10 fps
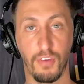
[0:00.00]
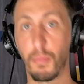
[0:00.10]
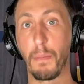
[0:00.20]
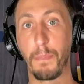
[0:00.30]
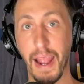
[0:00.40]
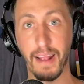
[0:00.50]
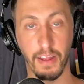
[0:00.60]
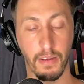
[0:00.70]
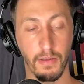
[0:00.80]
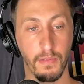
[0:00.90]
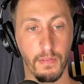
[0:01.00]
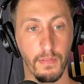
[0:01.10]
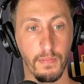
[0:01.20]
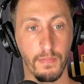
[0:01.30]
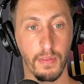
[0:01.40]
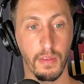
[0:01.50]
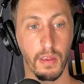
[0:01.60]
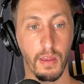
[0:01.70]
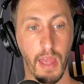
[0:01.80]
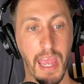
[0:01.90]
from a pilot.
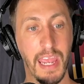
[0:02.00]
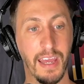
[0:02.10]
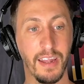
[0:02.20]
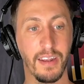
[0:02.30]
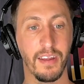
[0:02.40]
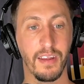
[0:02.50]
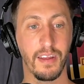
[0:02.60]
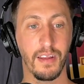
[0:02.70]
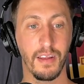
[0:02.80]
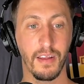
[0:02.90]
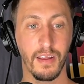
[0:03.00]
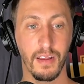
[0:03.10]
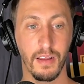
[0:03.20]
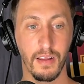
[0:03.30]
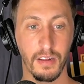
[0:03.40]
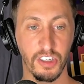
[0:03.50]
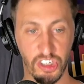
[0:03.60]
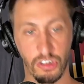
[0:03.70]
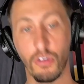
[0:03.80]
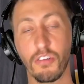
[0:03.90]
And
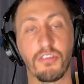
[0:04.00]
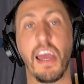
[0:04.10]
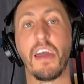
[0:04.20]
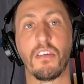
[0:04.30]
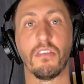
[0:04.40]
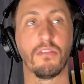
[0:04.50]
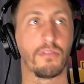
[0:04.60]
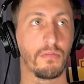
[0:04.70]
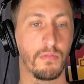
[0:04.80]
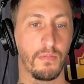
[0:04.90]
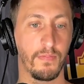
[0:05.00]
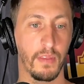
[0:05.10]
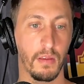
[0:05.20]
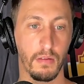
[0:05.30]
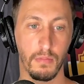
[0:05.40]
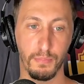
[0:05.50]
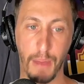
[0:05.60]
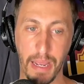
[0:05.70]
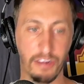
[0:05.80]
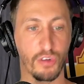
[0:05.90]
Shedeur Sanders,
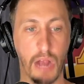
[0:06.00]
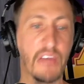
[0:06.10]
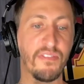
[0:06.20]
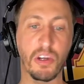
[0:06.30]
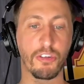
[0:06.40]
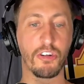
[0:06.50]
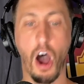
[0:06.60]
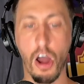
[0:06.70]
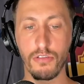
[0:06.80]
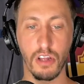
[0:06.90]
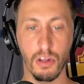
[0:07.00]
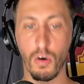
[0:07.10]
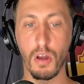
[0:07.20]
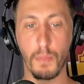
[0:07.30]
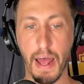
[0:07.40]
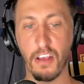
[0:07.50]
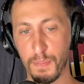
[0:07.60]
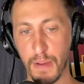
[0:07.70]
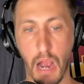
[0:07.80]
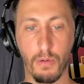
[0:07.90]
by driving 101 miles
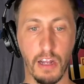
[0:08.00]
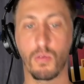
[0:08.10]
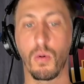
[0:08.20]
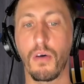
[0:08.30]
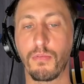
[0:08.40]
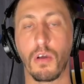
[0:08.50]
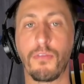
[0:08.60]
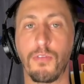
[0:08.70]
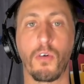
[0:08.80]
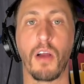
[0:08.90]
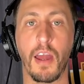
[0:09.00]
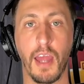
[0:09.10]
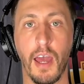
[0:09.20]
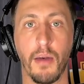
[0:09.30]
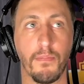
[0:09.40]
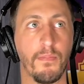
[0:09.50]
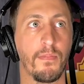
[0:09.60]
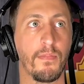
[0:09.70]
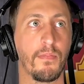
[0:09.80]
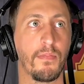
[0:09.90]
per hour at 12:24 a.m.,
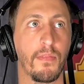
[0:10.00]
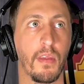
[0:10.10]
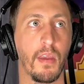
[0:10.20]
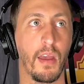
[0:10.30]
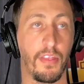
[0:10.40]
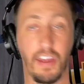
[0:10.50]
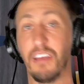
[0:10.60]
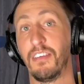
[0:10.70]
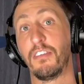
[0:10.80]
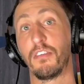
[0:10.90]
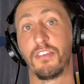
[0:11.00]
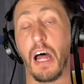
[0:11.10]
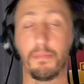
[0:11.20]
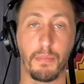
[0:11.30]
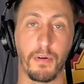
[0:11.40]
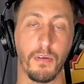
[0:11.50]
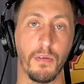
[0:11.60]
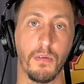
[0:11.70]
thinks he's unstoppable.